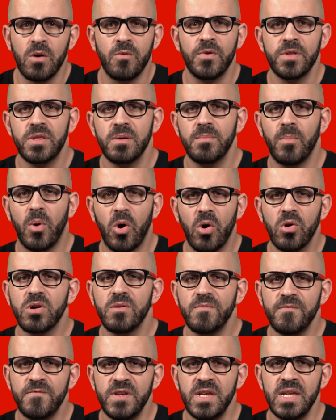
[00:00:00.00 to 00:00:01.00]
with a more
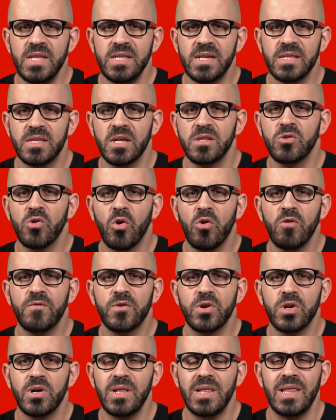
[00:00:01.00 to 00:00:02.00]
convenient and
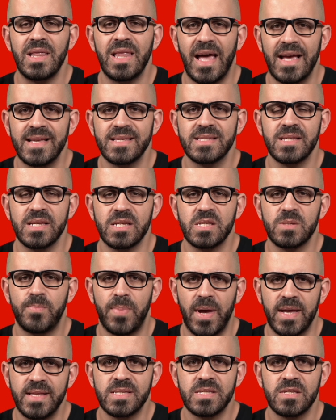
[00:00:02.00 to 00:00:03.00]
overall less
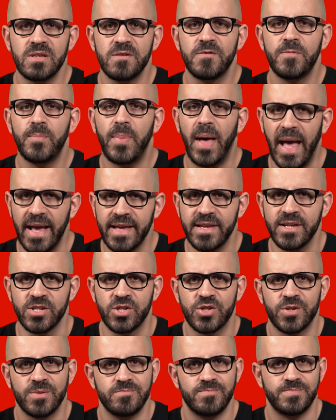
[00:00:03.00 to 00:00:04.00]
expensive
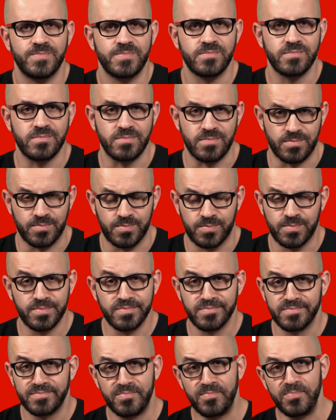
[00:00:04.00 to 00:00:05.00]
package.
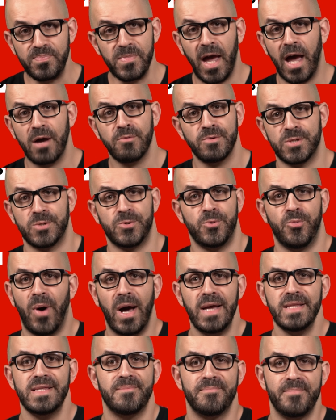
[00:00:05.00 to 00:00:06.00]
I was
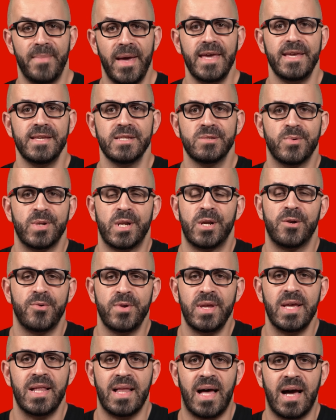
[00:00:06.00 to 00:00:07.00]
quite amazed when I
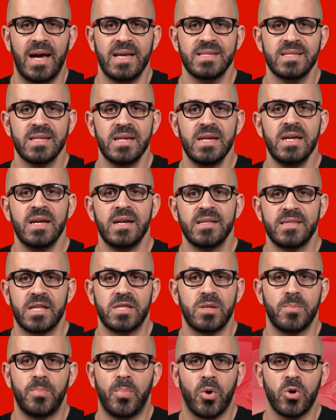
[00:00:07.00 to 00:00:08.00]
realized
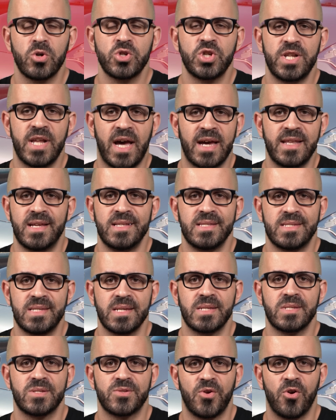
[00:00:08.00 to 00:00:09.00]
that the Porsche
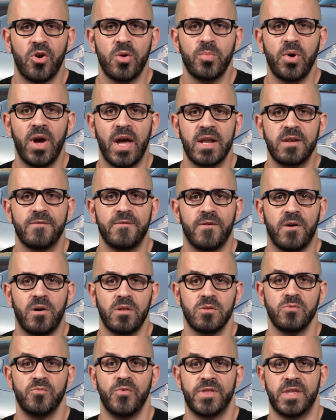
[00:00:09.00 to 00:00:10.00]
996 Turbo had
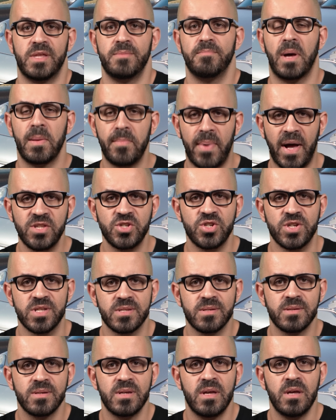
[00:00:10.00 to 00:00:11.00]
fallen within my
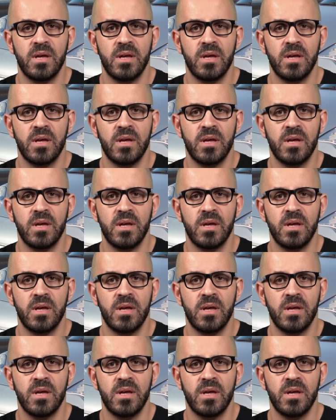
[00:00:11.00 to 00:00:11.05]
budget.